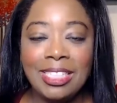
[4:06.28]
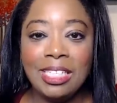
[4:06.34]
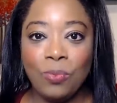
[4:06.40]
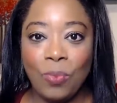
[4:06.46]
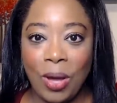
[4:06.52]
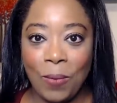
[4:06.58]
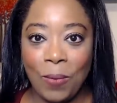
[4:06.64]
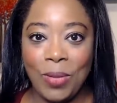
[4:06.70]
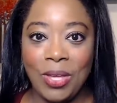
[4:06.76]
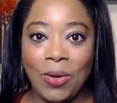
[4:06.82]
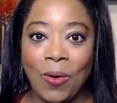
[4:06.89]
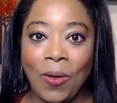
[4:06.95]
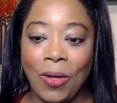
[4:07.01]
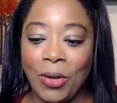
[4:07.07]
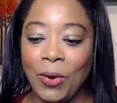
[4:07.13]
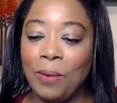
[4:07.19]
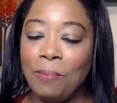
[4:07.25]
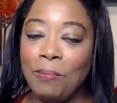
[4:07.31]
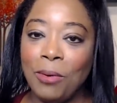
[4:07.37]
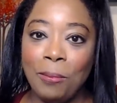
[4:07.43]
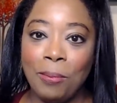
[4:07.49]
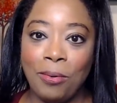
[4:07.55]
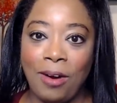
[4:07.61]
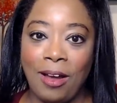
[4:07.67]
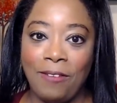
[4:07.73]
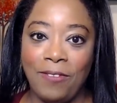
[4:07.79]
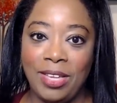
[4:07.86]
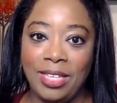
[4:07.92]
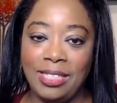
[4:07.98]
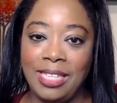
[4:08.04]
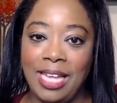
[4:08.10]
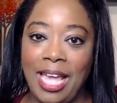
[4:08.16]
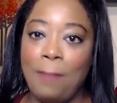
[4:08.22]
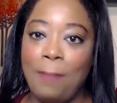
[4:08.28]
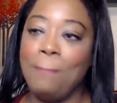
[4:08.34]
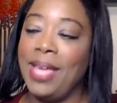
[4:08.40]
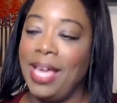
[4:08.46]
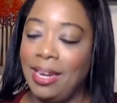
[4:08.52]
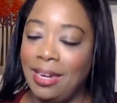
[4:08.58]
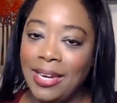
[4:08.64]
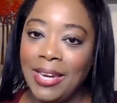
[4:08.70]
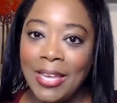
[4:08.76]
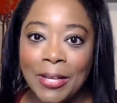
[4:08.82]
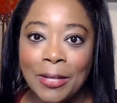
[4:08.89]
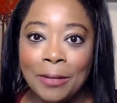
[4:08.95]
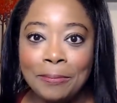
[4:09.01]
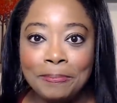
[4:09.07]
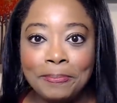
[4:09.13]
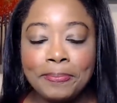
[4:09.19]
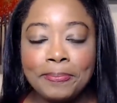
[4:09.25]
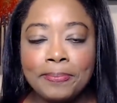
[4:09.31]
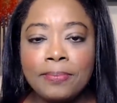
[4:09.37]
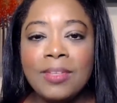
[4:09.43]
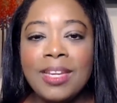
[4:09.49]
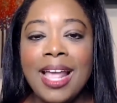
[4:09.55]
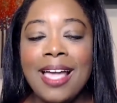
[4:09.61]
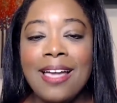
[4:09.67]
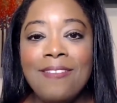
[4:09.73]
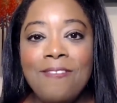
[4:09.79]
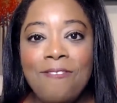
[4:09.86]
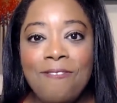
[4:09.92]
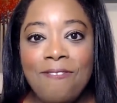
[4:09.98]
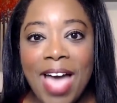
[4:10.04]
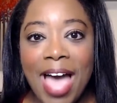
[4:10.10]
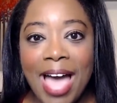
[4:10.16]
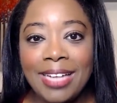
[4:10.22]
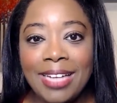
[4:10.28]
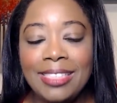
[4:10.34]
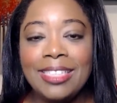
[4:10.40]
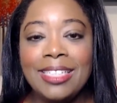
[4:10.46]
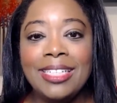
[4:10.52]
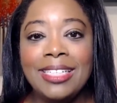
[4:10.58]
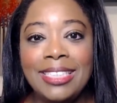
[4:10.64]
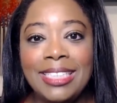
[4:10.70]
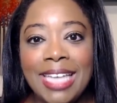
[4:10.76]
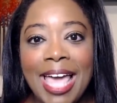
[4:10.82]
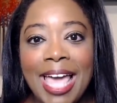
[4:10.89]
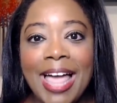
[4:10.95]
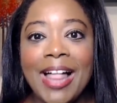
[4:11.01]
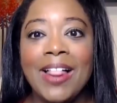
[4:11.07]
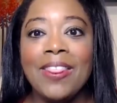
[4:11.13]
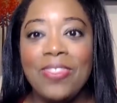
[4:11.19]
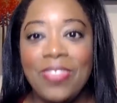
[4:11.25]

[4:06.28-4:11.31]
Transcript: is what we call here at Bold Profits and Banyan Hill, fat tail